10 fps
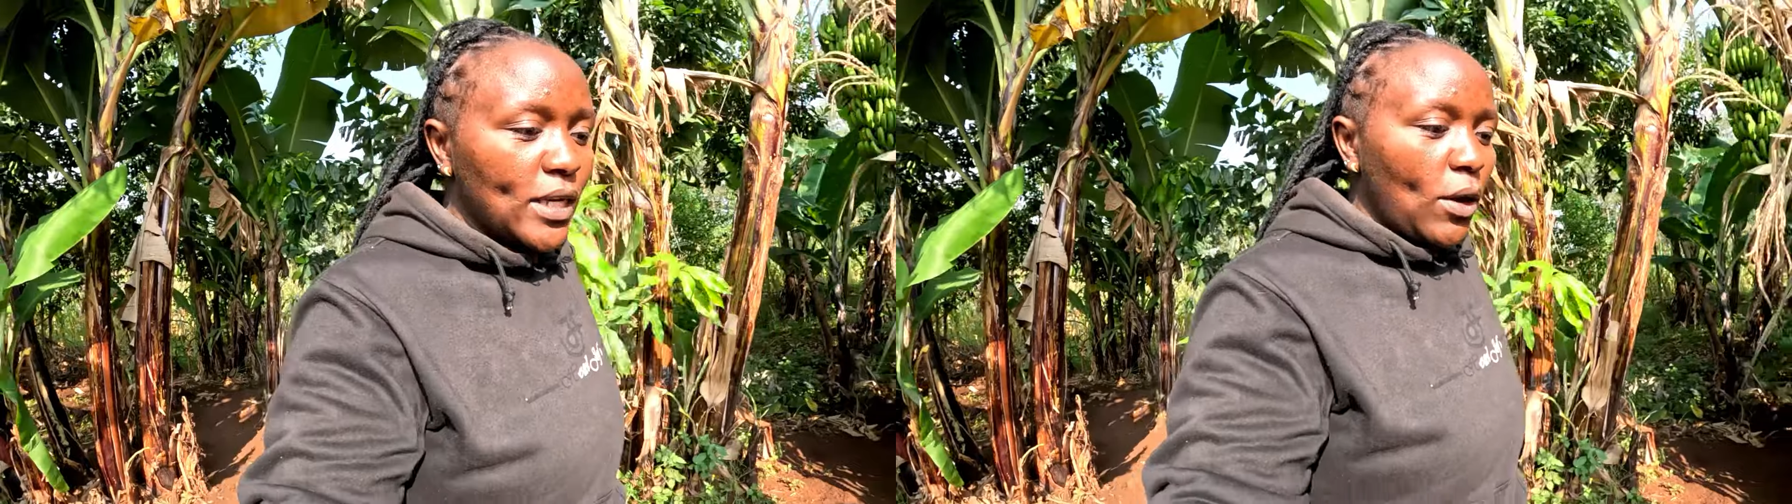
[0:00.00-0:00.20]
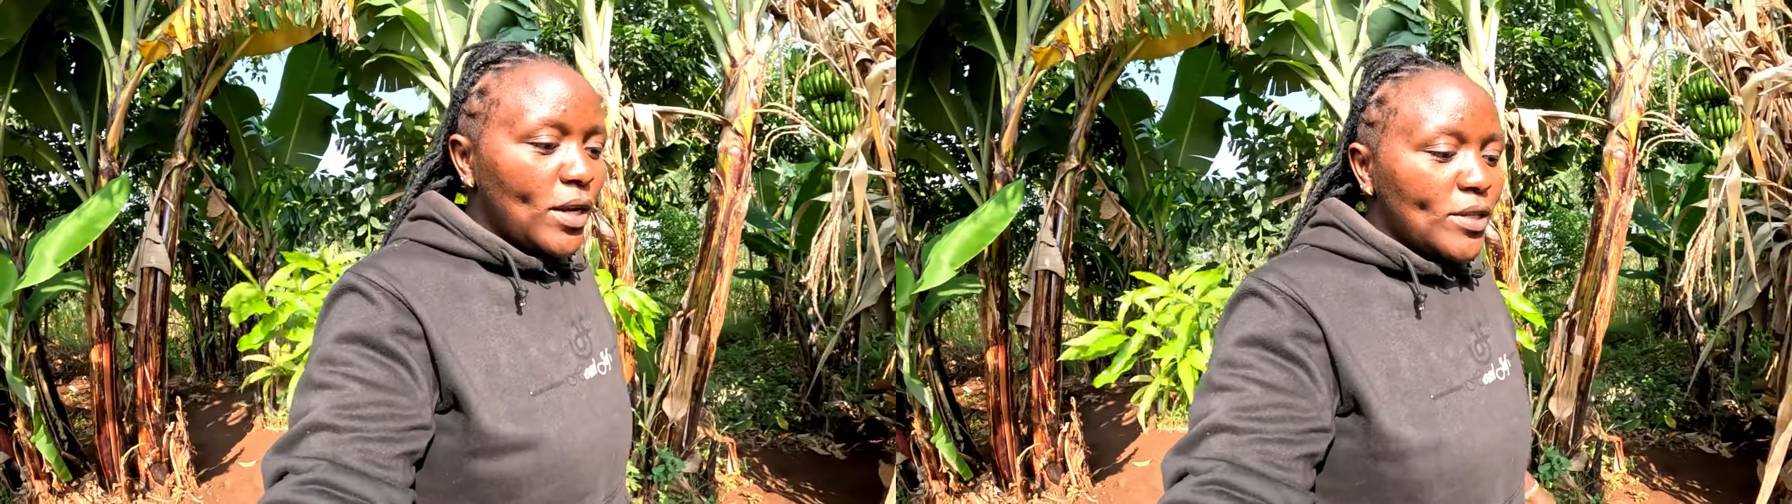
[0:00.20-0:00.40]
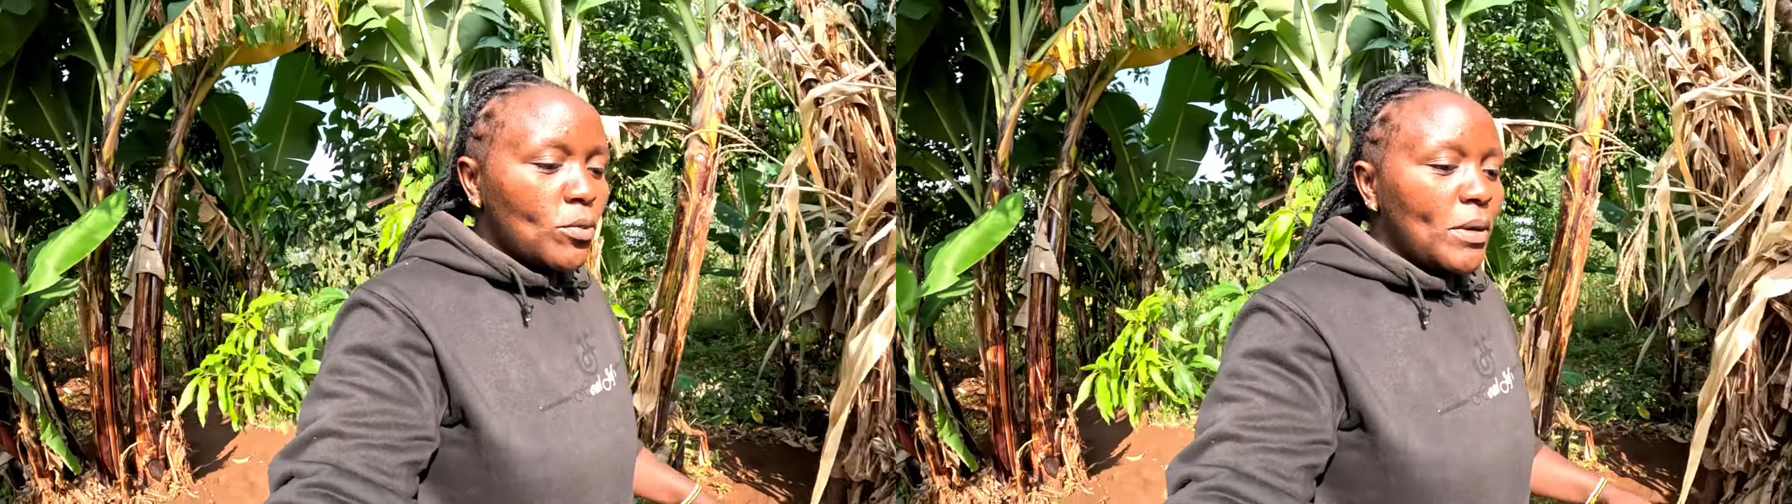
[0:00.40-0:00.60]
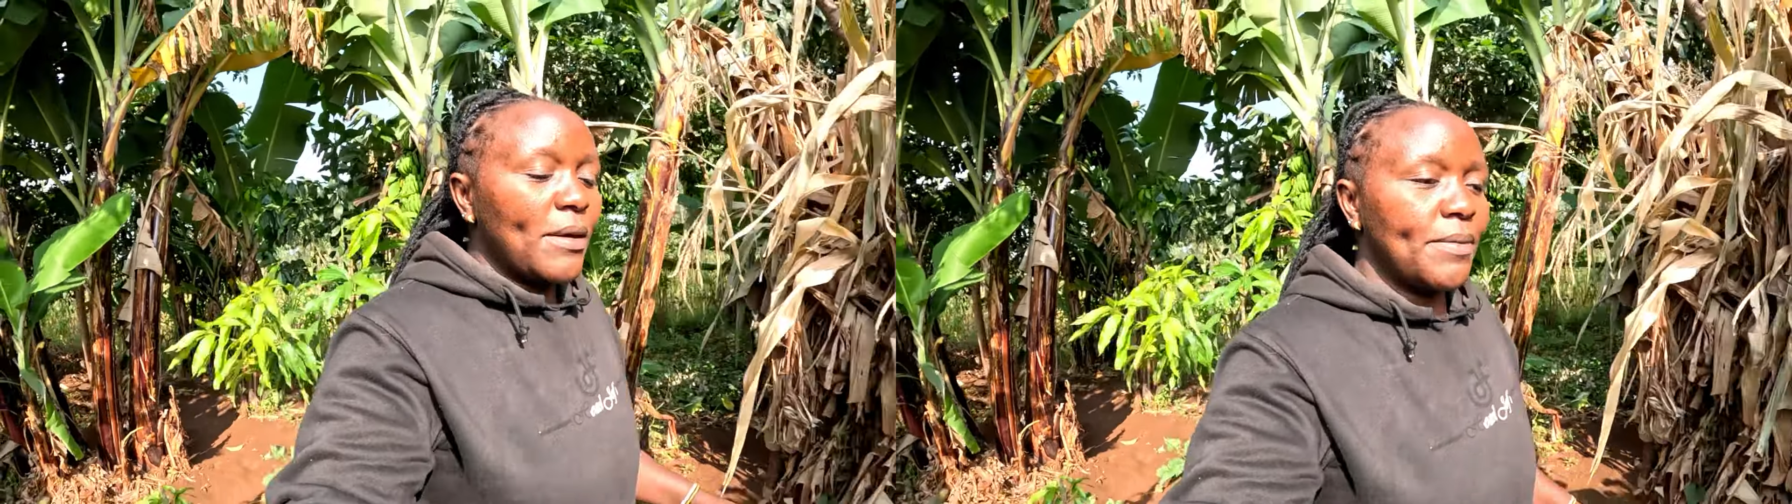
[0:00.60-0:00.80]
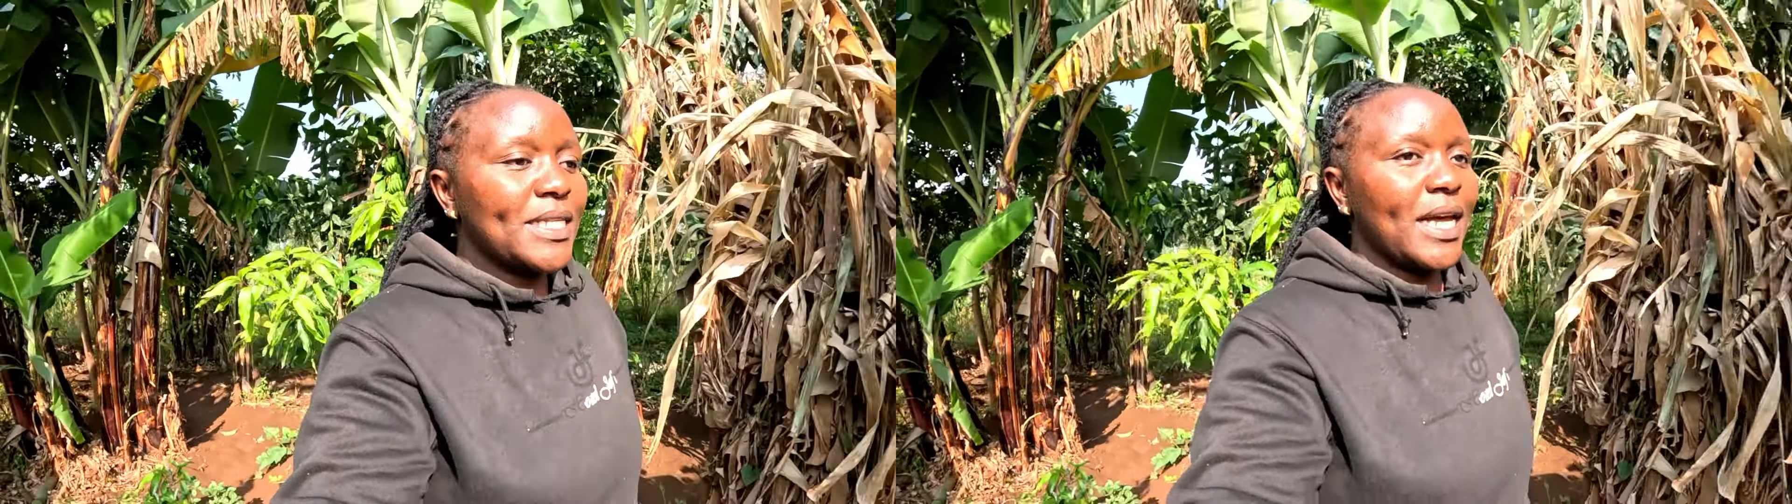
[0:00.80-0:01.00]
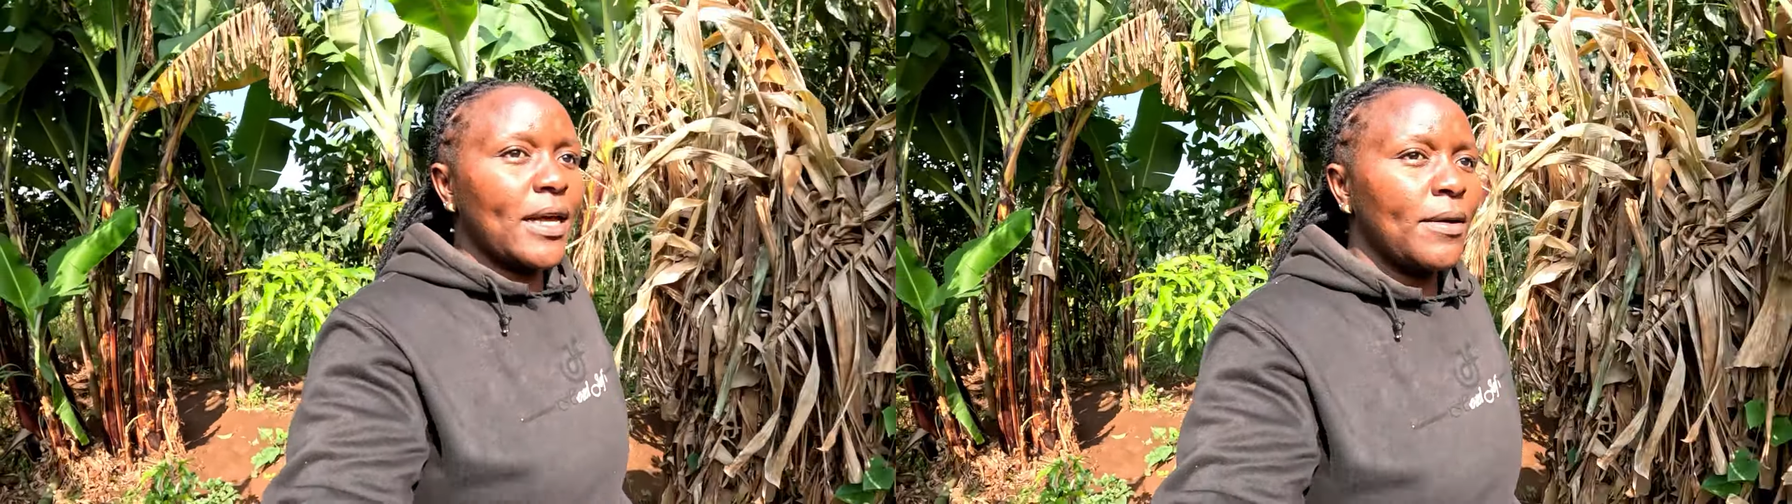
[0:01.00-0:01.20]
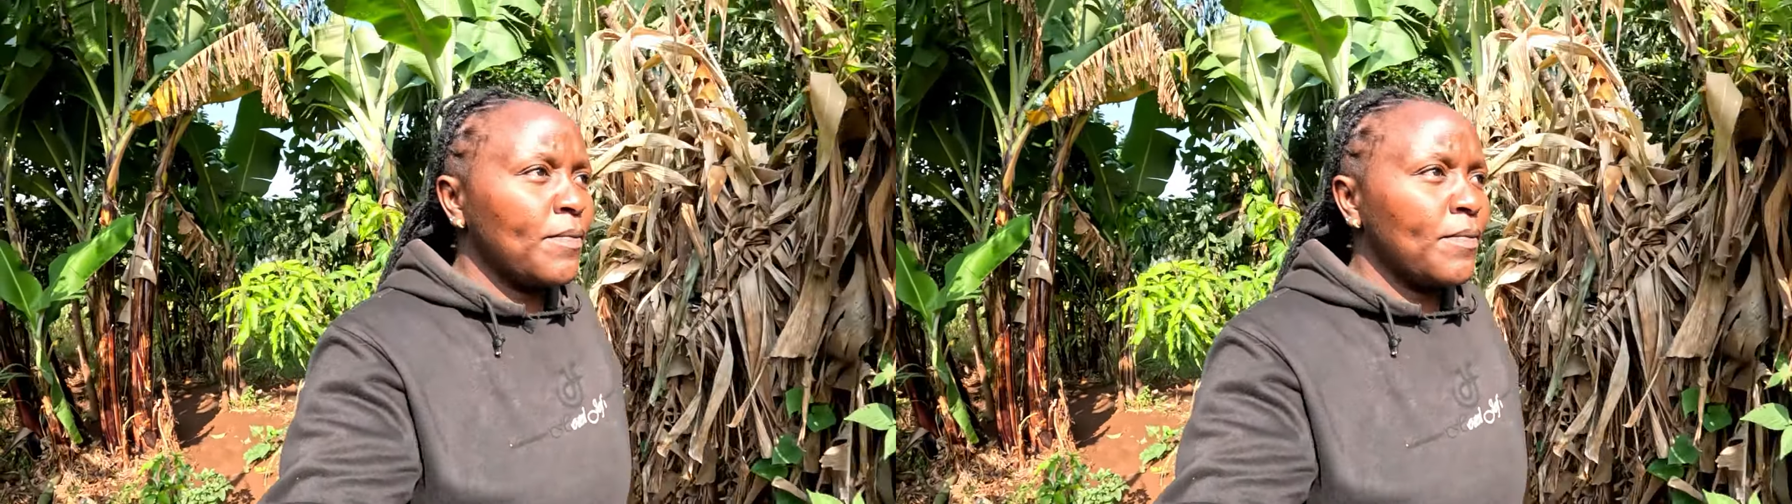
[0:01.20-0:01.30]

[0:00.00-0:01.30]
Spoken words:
Hauna sukumanya visage.